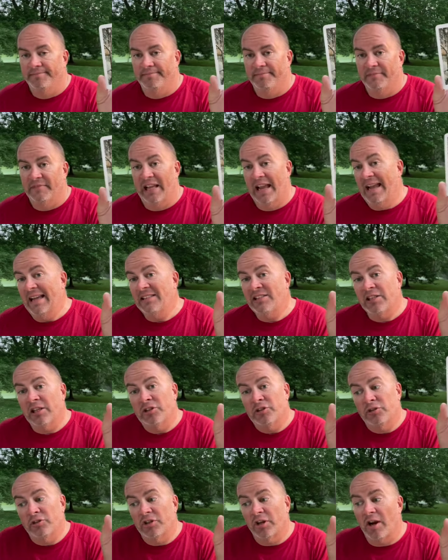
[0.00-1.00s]
The
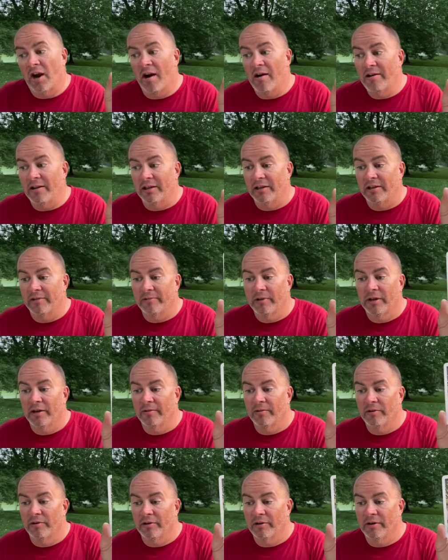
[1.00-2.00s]
ancestors are guardian of the,
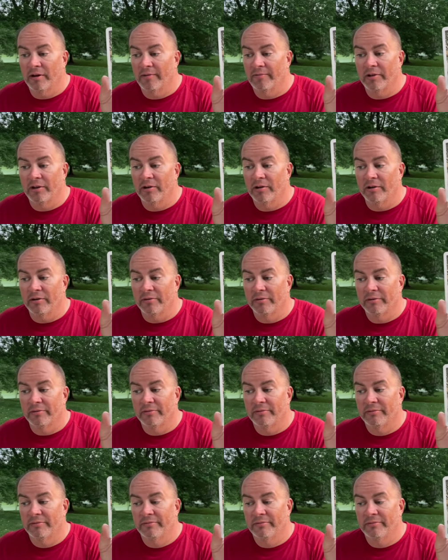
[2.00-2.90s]
of the, of the earth.